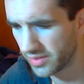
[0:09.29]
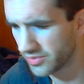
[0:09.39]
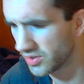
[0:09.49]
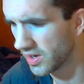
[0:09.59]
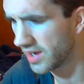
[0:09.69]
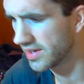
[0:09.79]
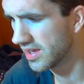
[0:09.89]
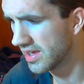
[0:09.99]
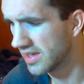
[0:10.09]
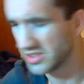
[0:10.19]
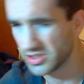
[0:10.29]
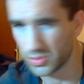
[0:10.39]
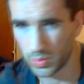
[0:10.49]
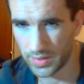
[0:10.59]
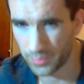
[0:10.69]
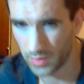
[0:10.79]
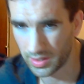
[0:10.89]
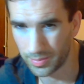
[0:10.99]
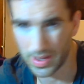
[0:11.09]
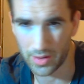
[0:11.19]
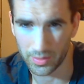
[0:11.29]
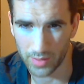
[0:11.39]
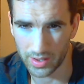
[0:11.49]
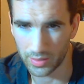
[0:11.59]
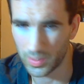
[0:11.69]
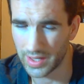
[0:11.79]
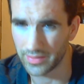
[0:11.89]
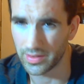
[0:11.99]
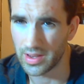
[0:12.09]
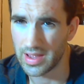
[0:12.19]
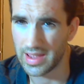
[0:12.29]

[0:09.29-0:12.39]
I've tried just Rift running, Bounty running, whatever,